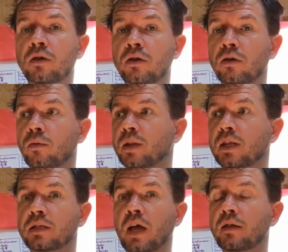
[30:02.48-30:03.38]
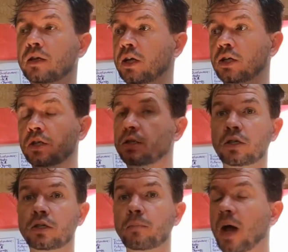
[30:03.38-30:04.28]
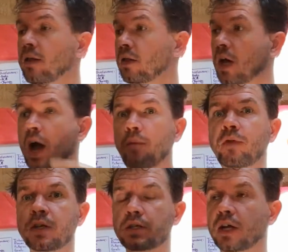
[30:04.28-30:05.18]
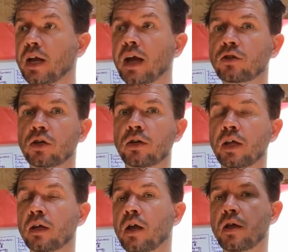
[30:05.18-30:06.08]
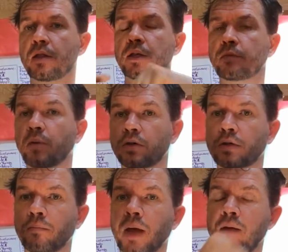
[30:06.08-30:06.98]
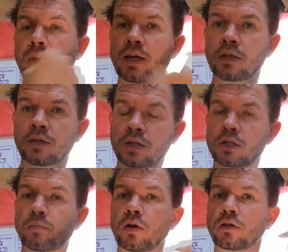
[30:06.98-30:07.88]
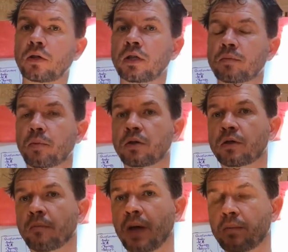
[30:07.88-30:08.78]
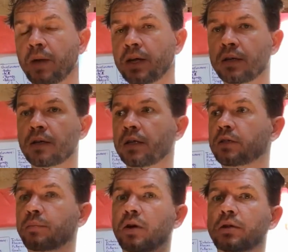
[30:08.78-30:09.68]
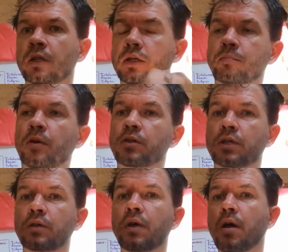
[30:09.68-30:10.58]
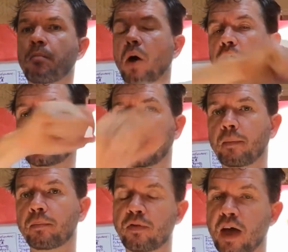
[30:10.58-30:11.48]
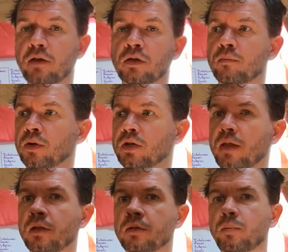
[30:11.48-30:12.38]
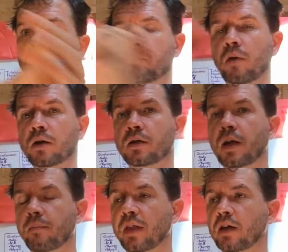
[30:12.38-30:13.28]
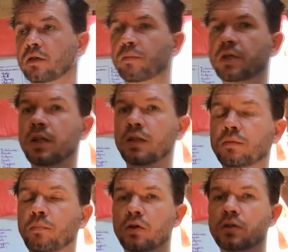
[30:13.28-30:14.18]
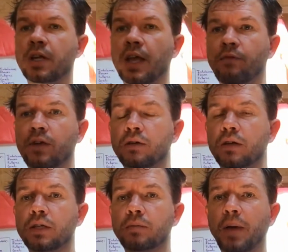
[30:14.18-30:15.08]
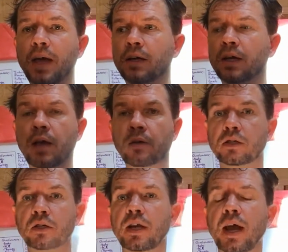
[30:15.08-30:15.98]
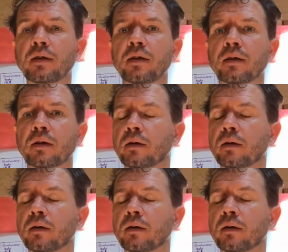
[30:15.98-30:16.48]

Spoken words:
to do with these other digits, despite the obvious connection that this person paid money to this person made money to this person marked it up 1,000%, this person marked it up 1,000%, and this person gave it into this bank account. It's connected.